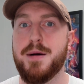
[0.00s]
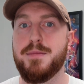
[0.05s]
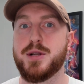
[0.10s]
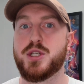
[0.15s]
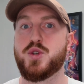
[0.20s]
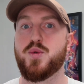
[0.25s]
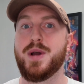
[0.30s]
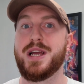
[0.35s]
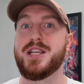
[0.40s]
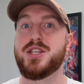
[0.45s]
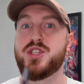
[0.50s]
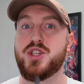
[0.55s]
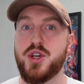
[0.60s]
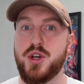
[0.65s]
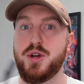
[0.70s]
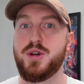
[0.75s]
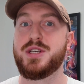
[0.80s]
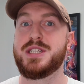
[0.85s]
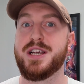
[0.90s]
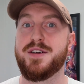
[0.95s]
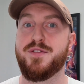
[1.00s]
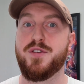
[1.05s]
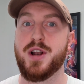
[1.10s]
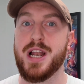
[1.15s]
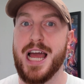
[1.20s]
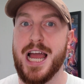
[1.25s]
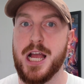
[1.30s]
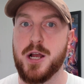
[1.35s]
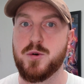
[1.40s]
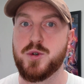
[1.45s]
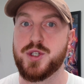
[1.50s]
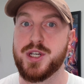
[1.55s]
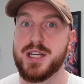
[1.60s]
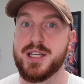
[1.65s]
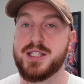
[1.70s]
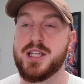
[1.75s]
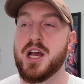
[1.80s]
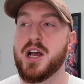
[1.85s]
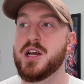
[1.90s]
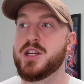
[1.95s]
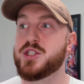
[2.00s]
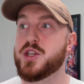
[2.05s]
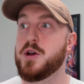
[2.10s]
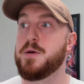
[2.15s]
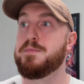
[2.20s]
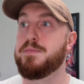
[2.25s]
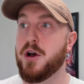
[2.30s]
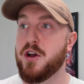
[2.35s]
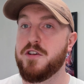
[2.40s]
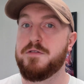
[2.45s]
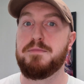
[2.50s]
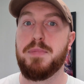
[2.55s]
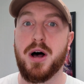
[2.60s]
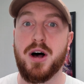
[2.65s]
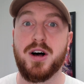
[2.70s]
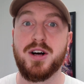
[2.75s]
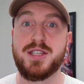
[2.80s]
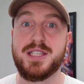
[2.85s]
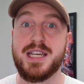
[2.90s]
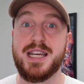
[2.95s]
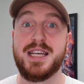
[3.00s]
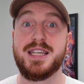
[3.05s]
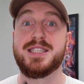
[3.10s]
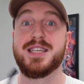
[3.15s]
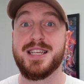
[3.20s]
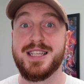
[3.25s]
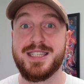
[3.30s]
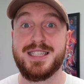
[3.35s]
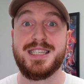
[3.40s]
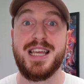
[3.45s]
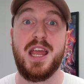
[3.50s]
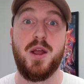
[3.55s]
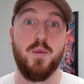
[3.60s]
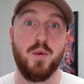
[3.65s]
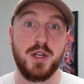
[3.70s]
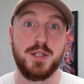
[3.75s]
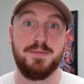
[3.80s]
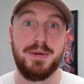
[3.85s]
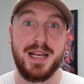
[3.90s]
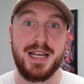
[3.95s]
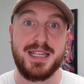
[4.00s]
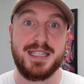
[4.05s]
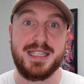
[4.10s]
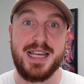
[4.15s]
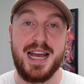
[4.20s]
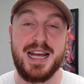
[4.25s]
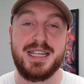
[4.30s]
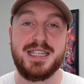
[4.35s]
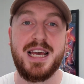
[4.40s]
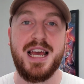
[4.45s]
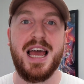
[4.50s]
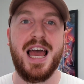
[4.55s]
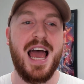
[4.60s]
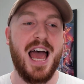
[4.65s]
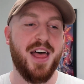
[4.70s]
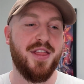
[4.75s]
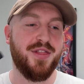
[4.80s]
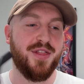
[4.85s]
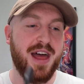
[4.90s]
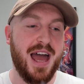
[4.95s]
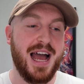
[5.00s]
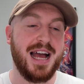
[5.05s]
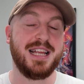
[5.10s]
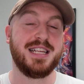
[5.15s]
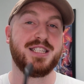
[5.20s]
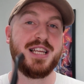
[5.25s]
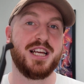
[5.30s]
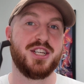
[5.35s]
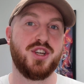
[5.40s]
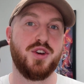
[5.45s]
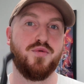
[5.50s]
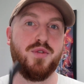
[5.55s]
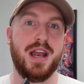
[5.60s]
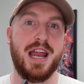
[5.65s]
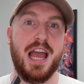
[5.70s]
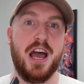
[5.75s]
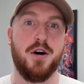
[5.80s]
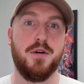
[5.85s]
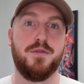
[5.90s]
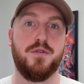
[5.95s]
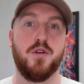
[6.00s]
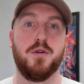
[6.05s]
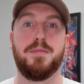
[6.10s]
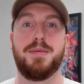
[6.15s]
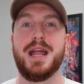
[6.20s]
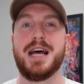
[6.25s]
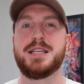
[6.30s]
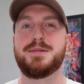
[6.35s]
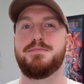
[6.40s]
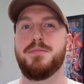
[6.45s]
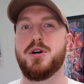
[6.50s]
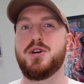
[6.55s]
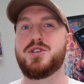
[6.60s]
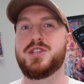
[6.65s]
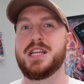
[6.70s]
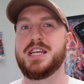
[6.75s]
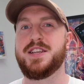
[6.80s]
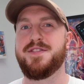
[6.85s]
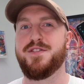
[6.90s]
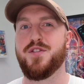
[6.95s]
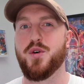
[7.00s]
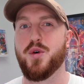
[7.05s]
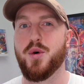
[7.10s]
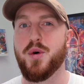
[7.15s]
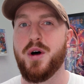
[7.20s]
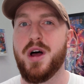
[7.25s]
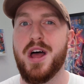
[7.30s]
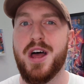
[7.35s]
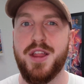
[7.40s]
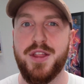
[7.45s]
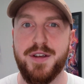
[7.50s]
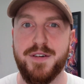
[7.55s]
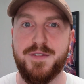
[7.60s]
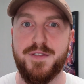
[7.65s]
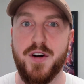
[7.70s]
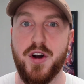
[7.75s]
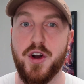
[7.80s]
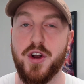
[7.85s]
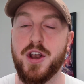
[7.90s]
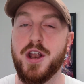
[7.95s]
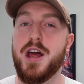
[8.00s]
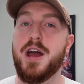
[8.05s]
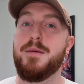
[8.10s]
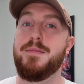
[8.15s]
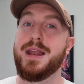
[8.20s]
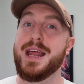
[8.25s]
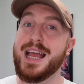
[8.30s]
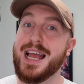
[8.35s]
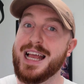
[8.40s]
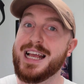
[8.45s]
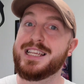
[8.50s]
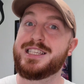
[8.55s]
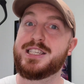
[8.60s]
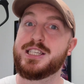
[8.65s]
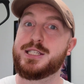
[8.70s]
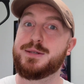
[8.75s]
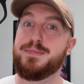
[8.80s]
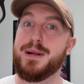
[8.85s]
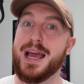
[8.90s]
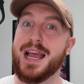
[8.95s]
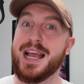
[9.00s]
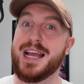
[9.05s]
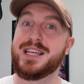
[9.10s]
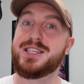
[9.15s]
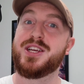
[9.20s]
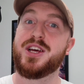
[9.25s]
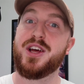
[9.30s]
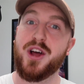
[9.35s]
between two different languages so both parties can see what's being said. And that is actually really helpful, but that's mostly for the phone. But it is displayed